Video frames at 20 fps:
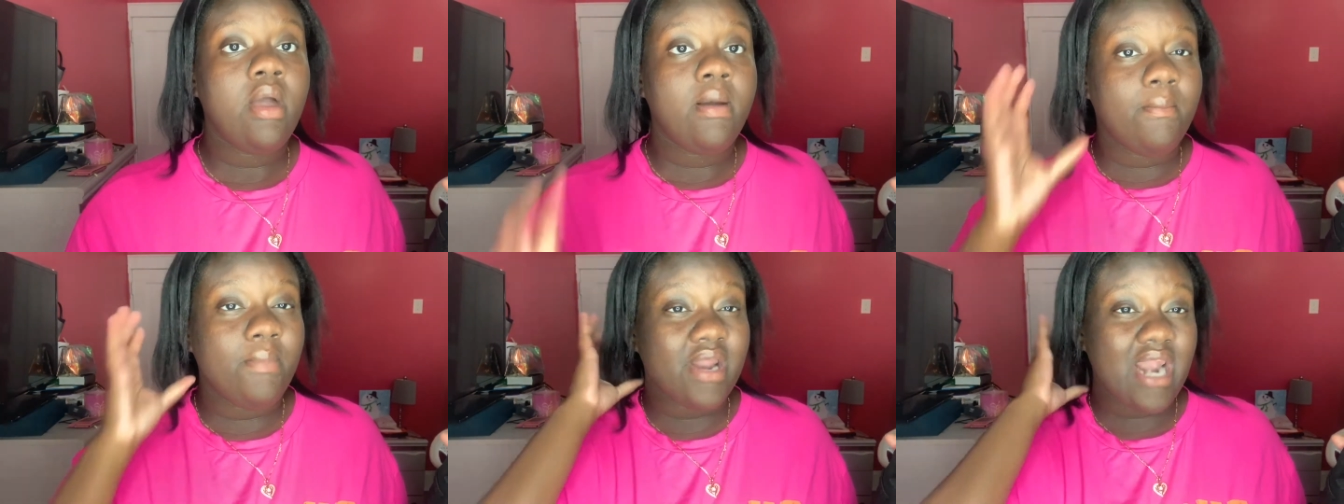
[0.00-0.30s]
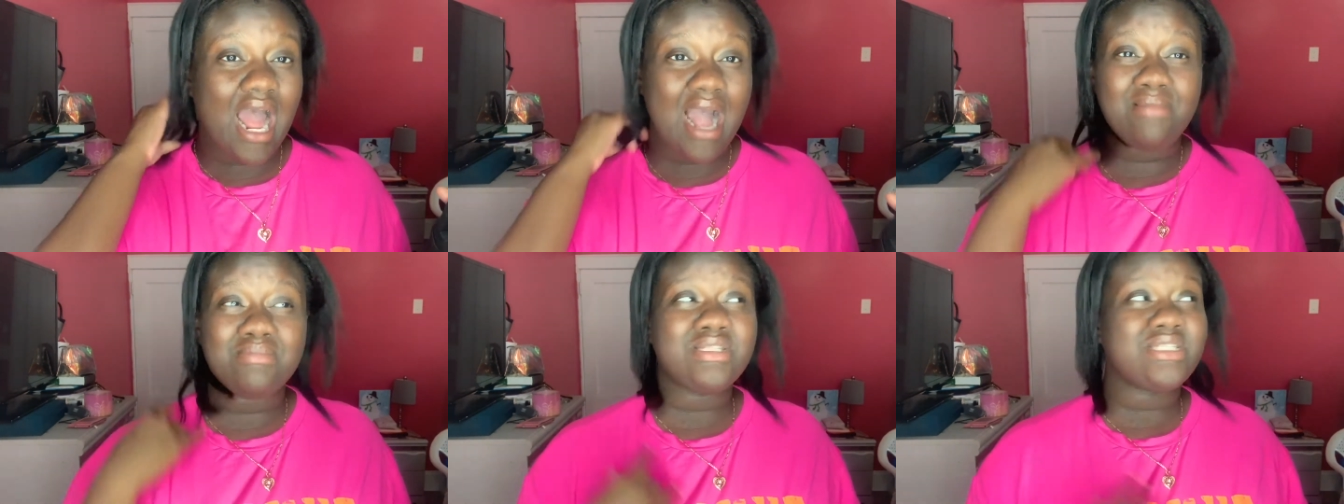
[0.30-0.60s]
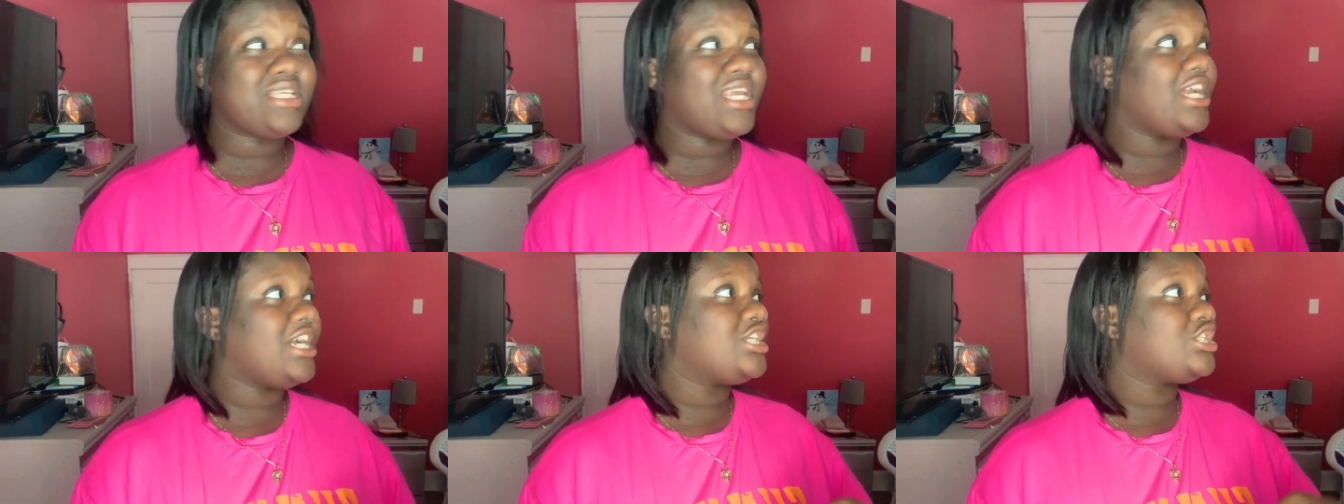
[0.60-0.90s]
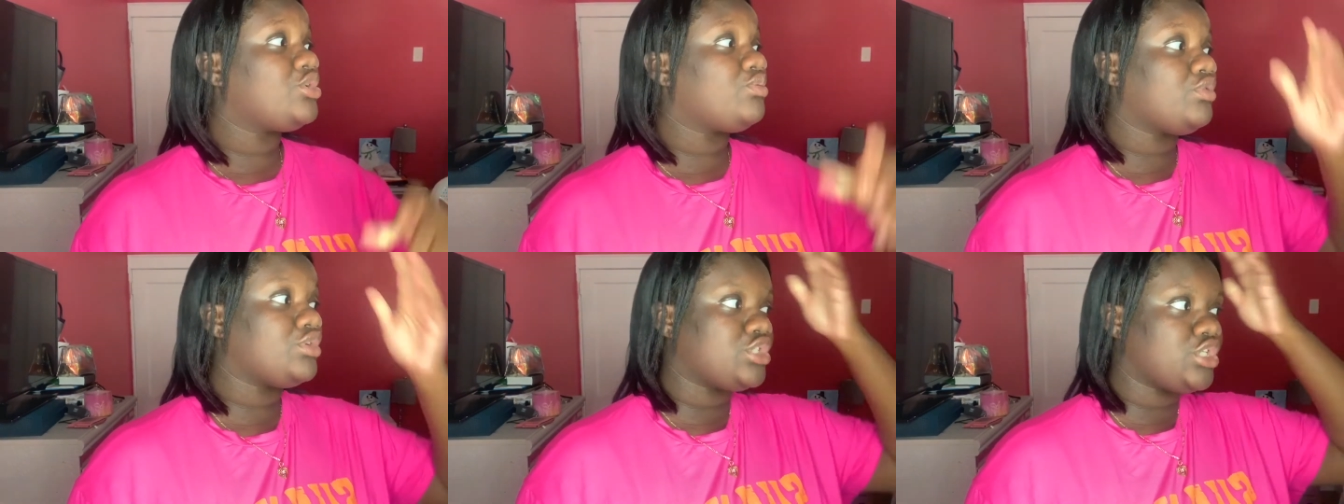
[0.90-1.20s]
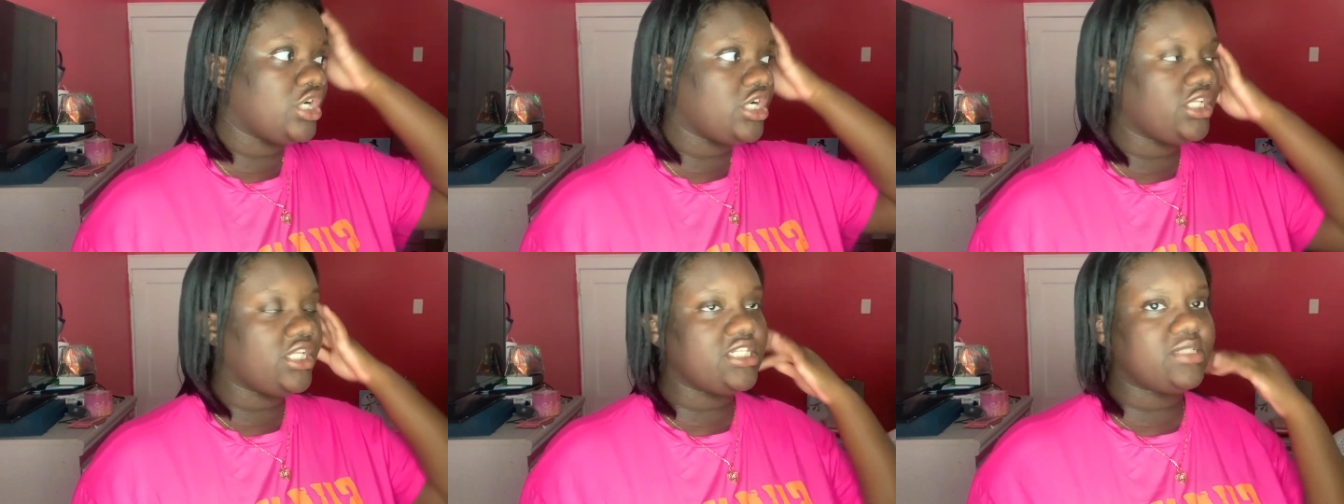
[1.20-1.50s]
But I'm scared to
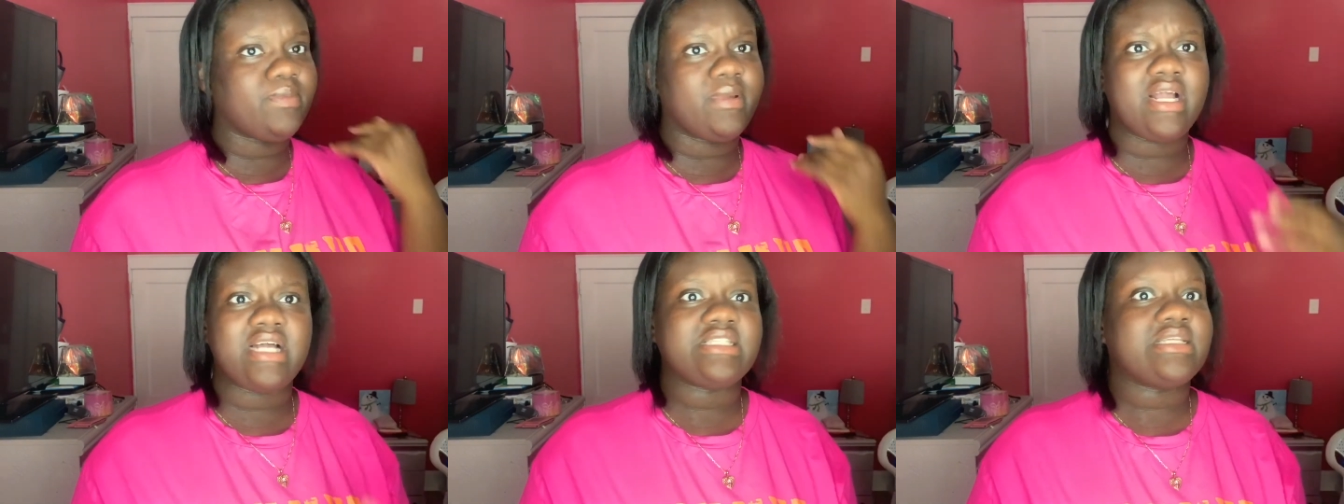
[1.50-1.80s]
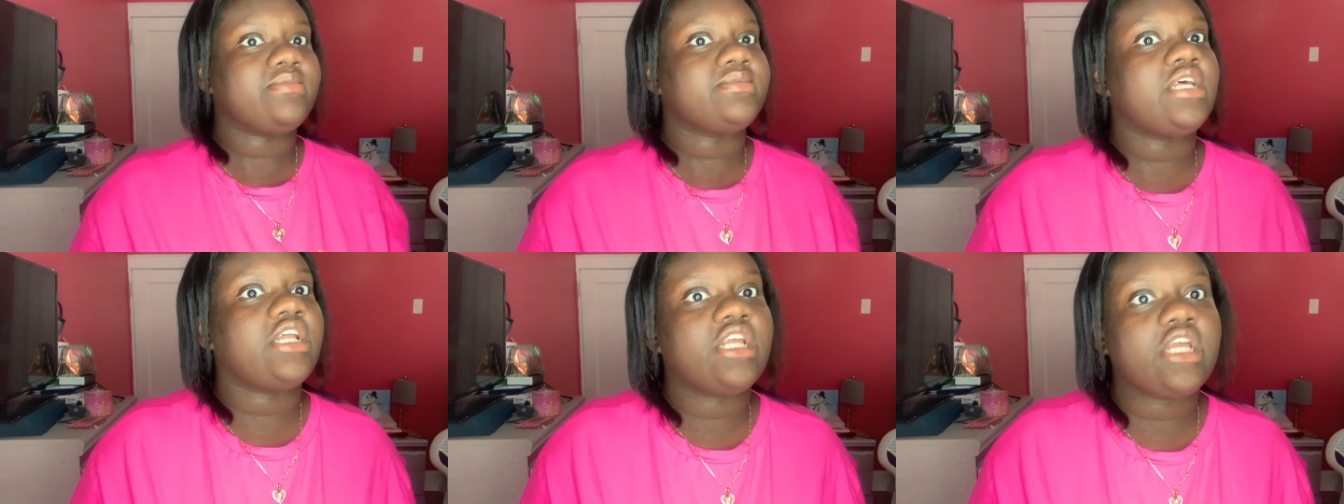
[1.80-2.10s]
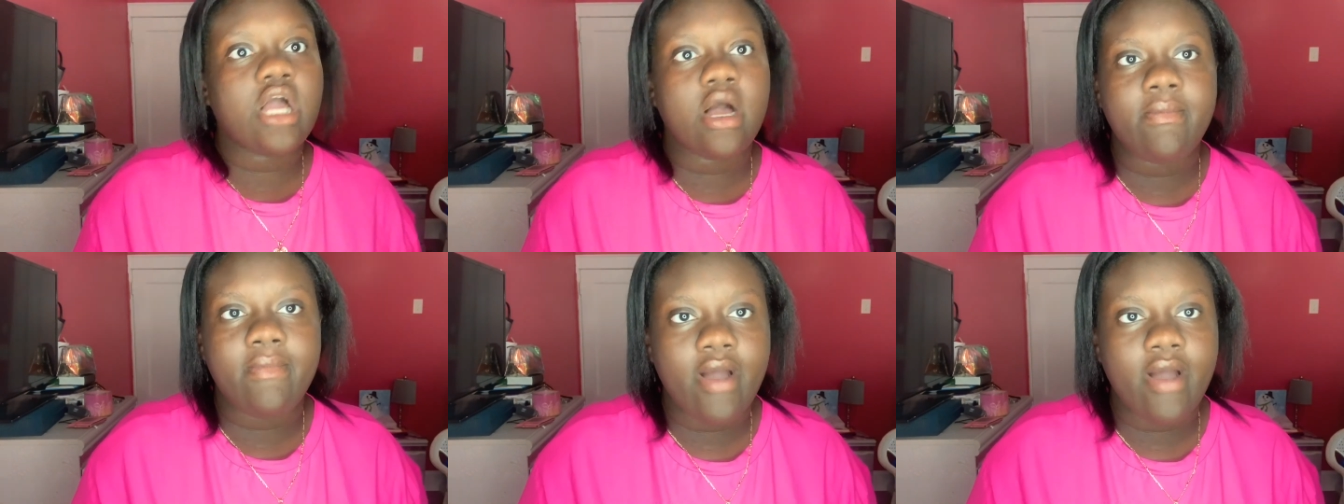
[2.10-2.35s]
return these because I'm telling y'all